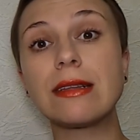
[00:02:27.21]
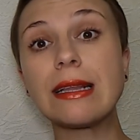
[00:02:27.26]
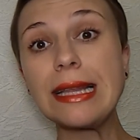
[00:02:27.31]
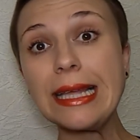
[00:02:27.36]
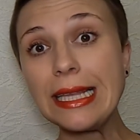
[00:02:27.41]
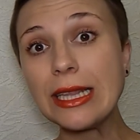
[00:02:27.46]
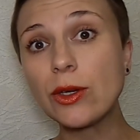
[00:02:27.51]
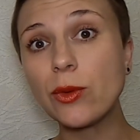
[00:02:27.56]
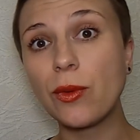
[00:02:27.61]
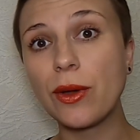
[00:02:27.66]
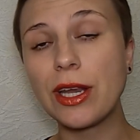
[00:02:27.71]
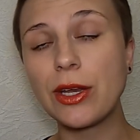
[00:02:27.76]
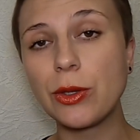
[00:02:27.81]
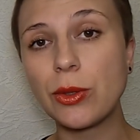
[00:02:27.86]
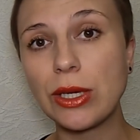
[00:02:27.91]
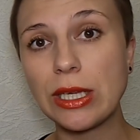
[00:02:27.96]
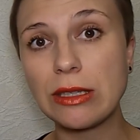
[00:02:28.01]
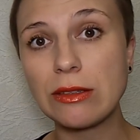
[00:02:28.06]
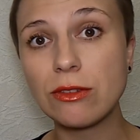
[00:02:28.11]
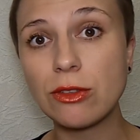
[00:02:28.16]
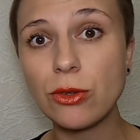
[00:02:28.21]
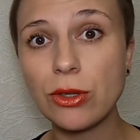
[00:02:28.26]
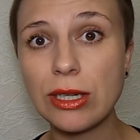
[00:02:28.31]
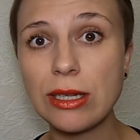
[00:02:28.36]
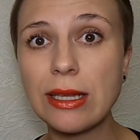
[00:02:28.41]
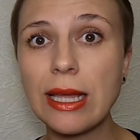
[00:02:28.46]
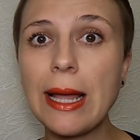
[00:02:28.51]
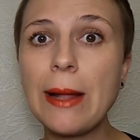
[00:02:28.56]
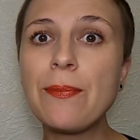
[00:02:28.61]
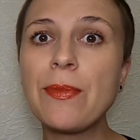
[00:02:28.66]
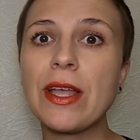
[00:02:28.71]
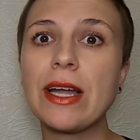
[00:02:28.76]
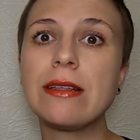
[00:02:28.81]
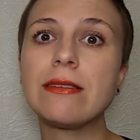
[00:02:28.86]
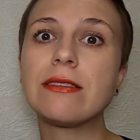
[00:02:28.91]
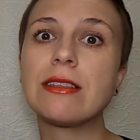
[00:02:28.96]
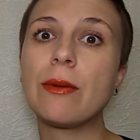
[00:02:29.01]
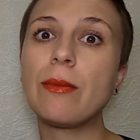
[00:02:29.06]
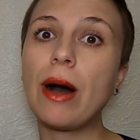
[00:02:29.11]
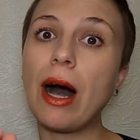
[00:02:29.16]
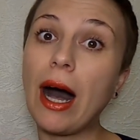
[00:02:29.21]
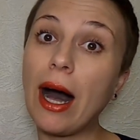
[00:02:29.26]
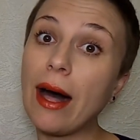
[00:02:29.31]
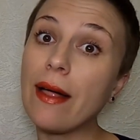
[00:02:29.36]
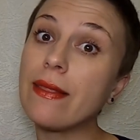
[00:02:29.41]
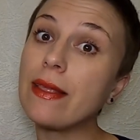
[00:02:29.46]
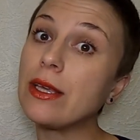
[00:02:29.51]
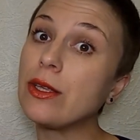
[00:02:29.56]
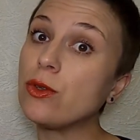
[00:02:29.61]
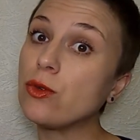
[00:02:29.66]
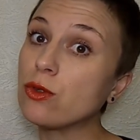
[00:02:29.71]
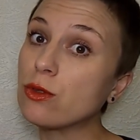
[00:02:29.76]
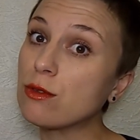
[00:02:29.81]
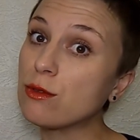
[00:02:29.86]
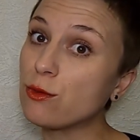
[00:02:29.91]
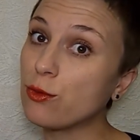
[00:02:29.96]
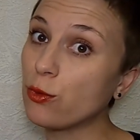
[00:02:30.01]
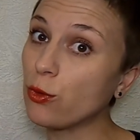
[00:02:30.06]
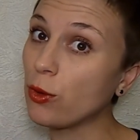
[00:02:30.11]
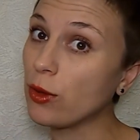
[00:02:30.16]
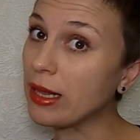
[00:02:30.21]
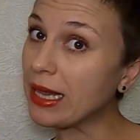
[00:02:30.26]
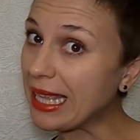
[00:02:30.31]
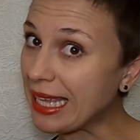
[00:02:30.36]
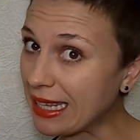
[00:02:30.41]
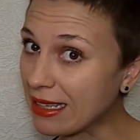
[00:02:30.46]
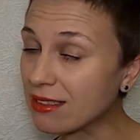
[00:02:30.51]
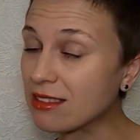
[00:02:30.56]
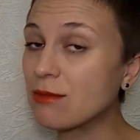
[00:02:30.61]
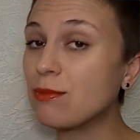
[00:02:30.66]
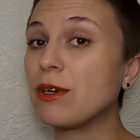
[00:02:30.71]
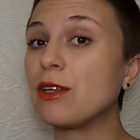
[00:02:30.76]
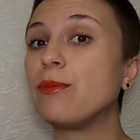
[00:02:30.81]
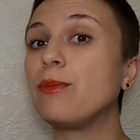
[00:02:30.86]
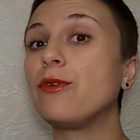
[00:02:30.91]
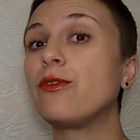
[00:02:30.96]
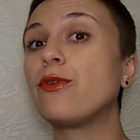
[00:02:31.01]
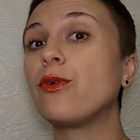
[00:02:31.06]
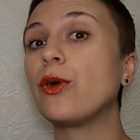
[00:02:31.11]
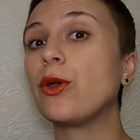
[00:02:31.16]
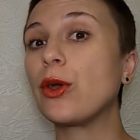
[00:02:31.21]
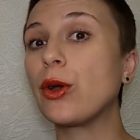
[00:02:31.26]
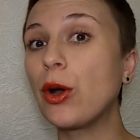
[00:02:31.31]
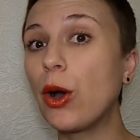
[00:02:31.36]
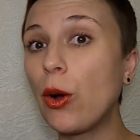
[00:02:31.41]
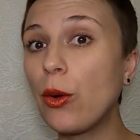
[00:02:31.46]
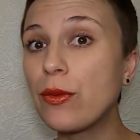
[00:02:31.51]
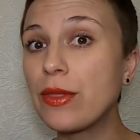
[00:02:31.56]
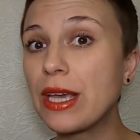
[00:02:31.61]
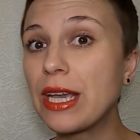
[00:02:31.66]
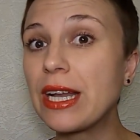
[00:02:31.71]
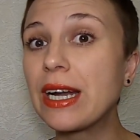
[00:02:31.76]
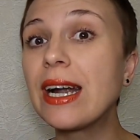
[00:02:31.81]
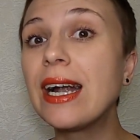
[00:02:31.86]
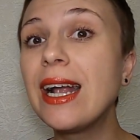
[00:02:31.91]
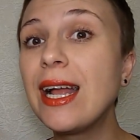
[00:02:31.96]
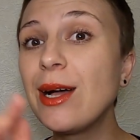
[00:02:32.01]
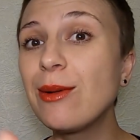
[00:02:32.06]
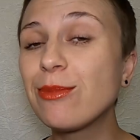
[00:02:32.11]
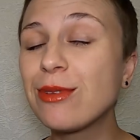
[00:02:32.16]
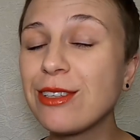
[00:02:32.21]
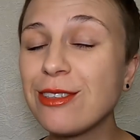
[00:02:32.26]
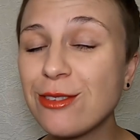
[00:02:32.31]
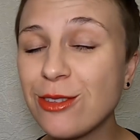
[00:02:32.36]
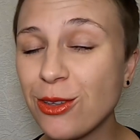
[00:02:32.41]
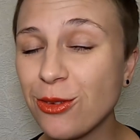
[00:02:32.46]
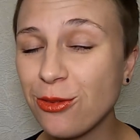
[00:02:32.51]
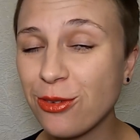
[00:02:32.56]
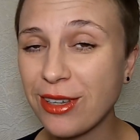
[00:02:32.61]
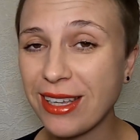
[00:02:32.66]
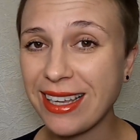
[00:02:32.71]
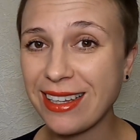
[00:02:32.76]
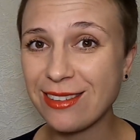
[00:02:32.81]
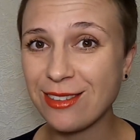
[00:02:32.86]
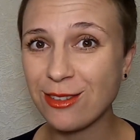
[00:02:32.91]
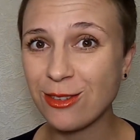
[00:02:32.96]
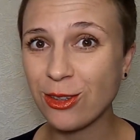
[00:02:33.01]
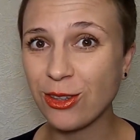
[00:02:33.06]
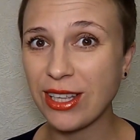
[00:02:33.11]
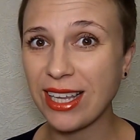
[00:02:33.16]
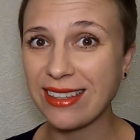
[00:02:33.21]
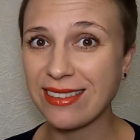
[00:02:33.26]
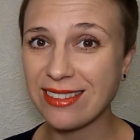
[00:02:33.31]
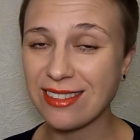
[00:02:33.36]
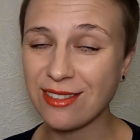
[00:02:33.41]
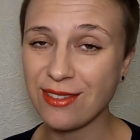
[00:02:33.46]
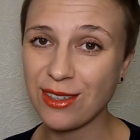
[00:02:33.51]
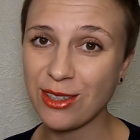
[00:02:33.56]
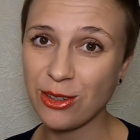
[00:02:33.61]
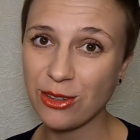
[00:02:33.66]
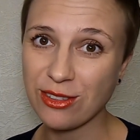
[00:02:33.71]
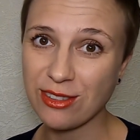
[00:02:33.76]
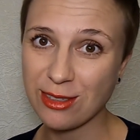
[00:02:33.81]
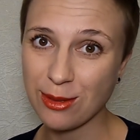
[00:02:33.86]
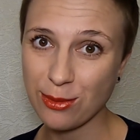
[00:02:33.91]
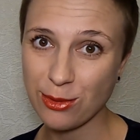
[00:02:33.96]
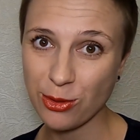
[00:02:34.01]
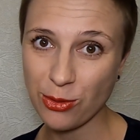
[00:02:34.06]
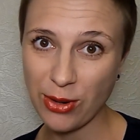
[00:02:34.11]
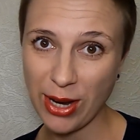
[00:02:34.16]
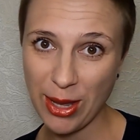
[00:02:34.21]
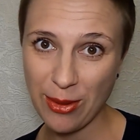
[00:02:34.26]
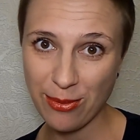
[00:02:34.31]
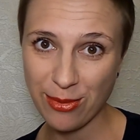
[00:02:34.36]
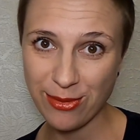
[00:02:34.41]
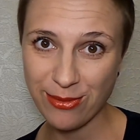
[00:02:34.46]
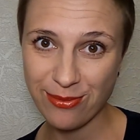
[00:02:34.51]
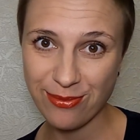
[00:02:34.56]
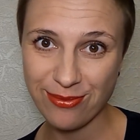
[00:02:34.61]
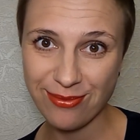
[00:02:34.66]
the link where you can do it and some other useful links. But before you go there, please don't forget to like this video and subscribe.